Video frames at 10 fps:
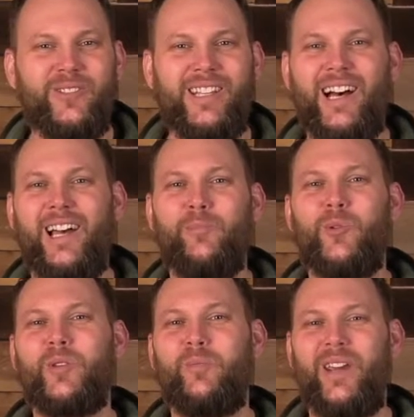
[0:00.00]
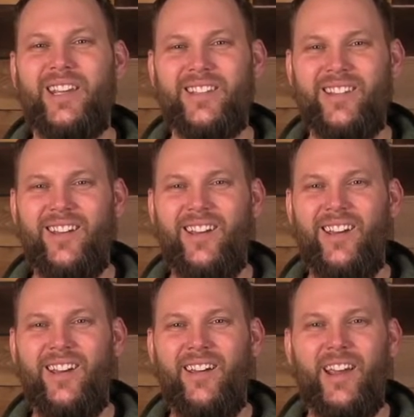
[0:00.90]
time or space.
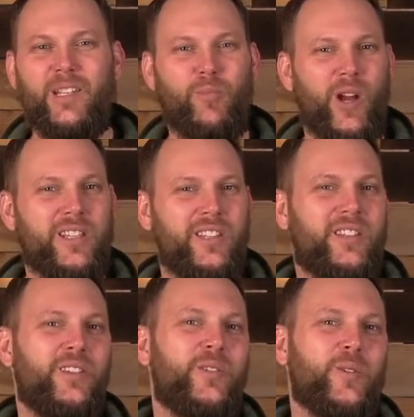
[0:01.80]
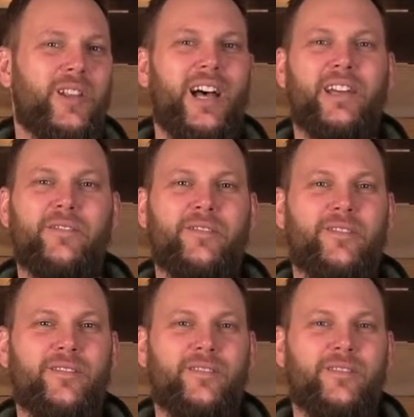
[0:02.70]
It's present in your life.
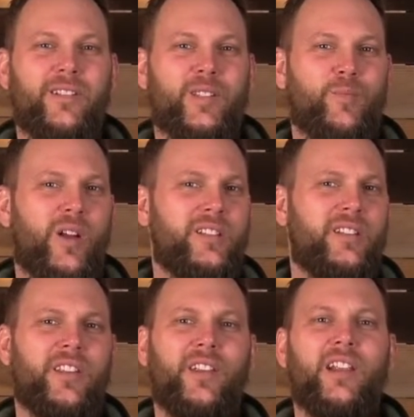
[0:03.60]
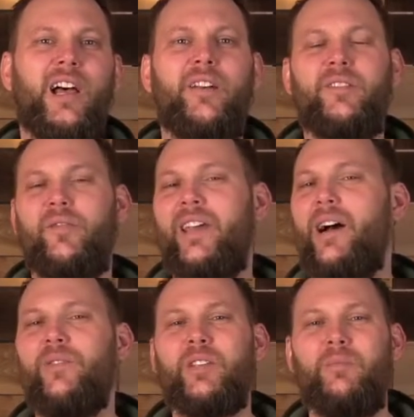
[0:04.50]
It's present in the lives of
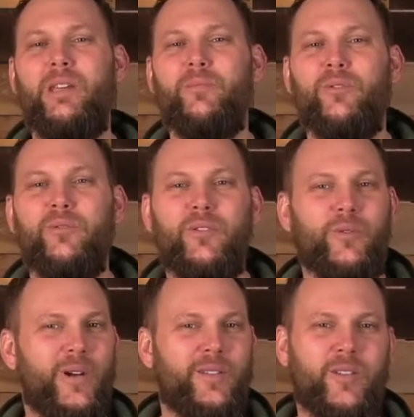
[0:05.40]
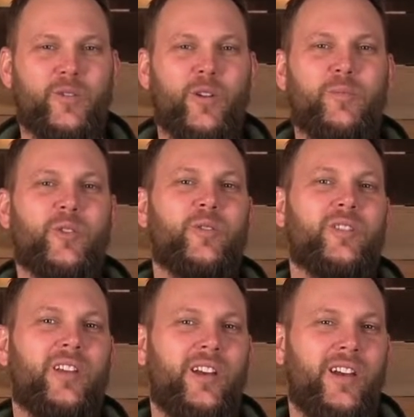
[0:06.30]
countless people throughout the scriptures.
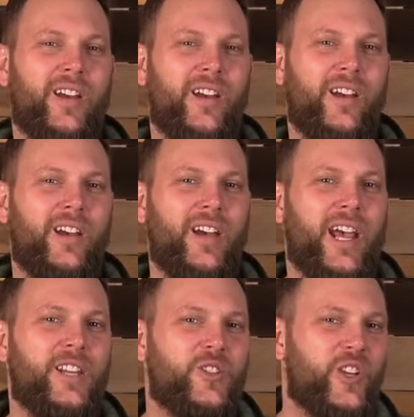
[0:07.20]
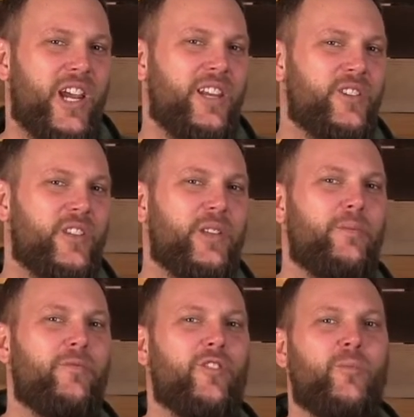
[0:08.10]
It's changed them
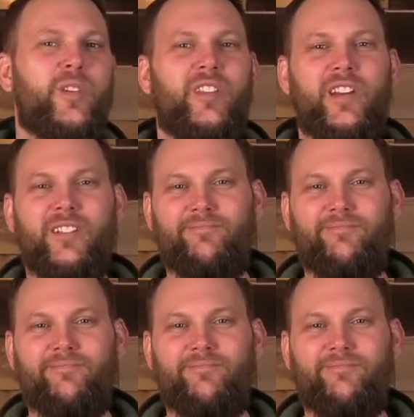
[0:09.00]
from within,